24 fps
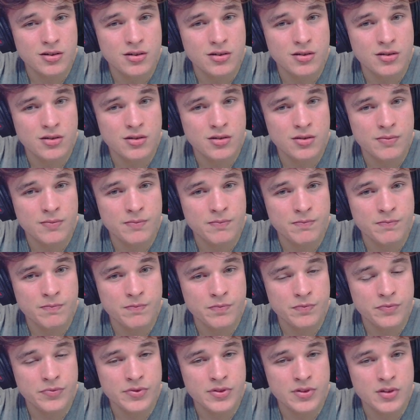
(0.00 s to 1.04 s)

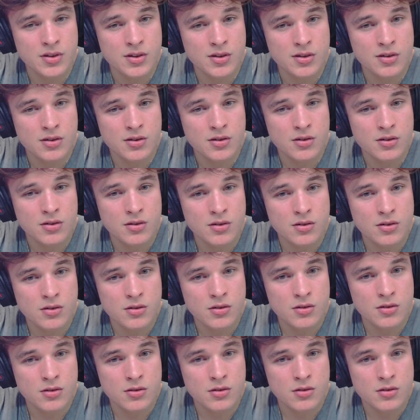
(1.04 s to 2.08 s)

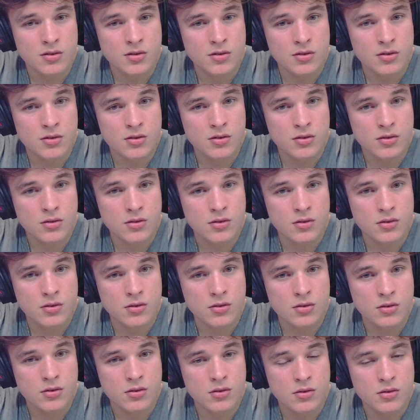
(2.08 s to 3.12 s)

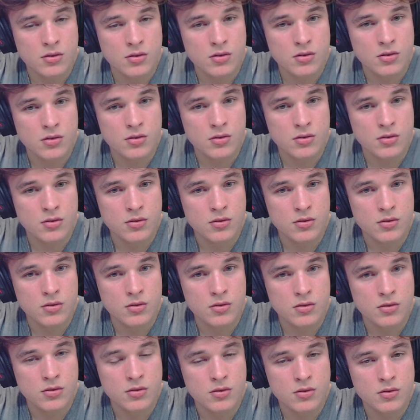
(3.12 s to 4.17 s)

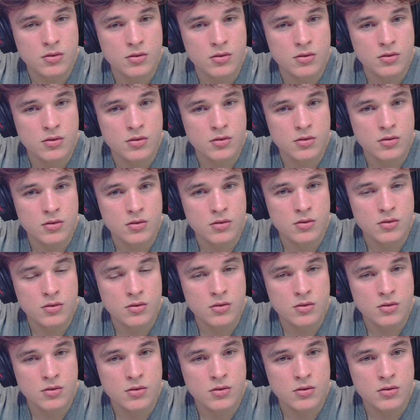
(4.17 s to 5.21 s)

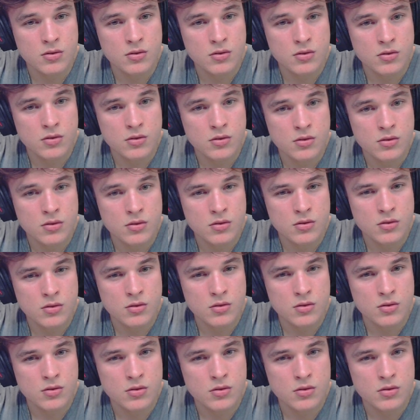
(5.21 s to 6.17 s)
[no speech]